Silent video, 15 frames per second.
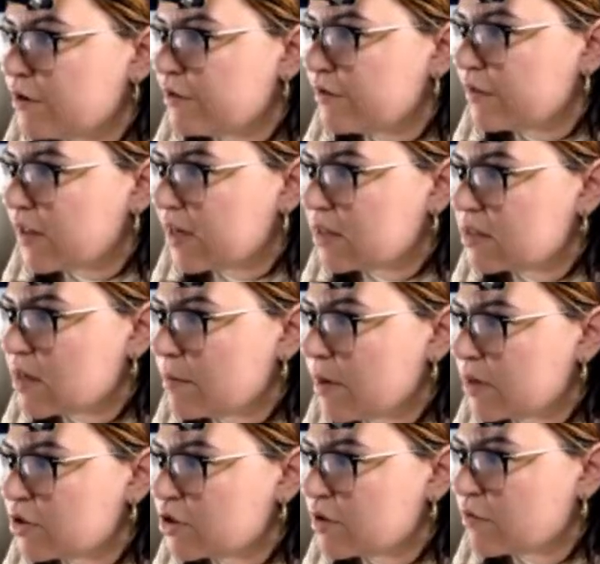flicked a
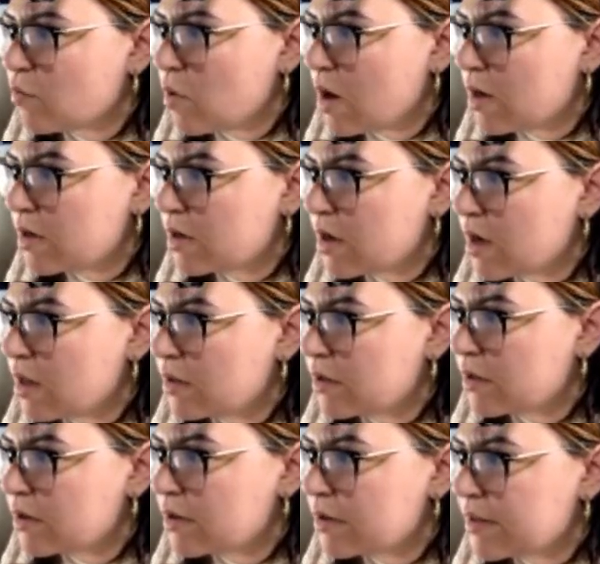bunch of watercolor
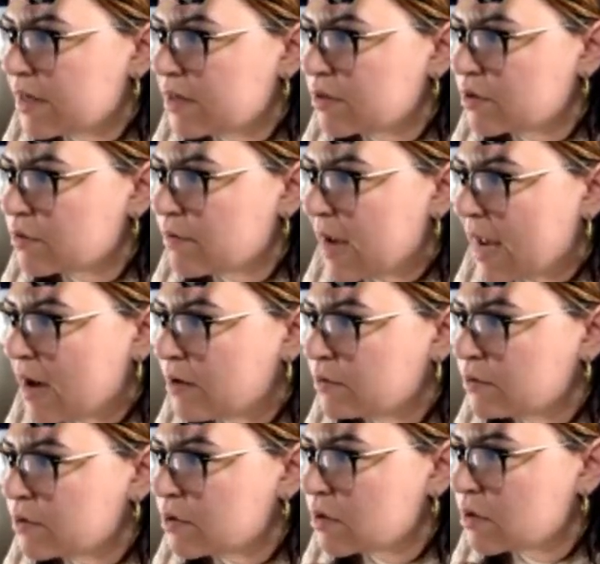and things
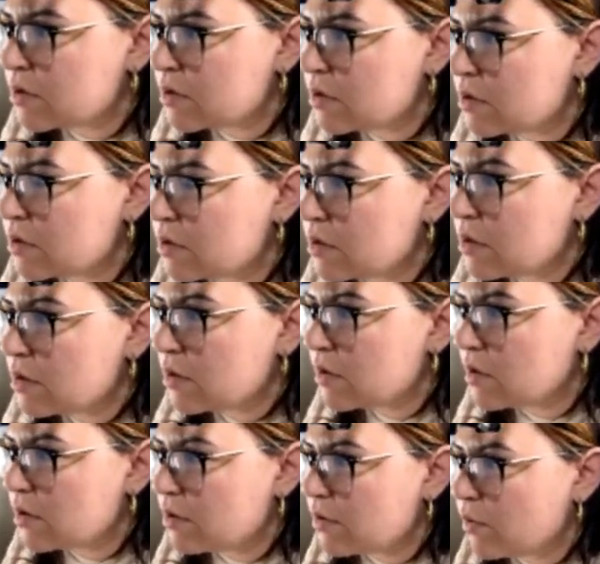around,
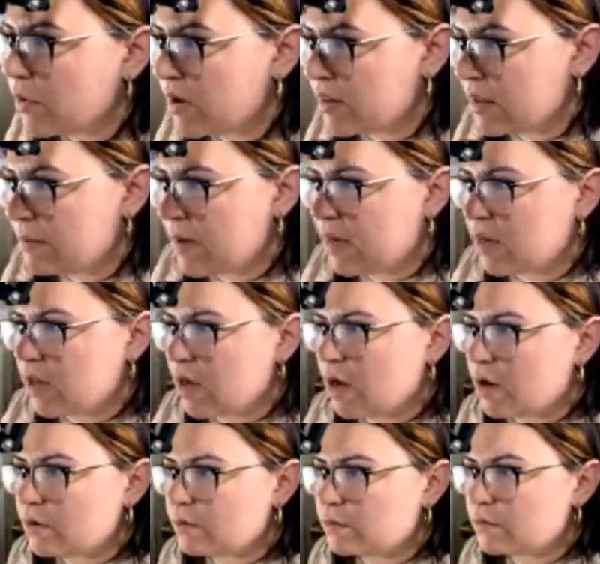where they might
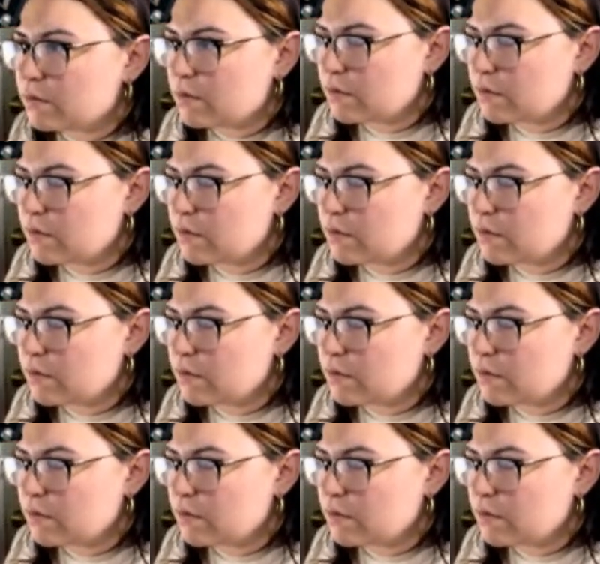go.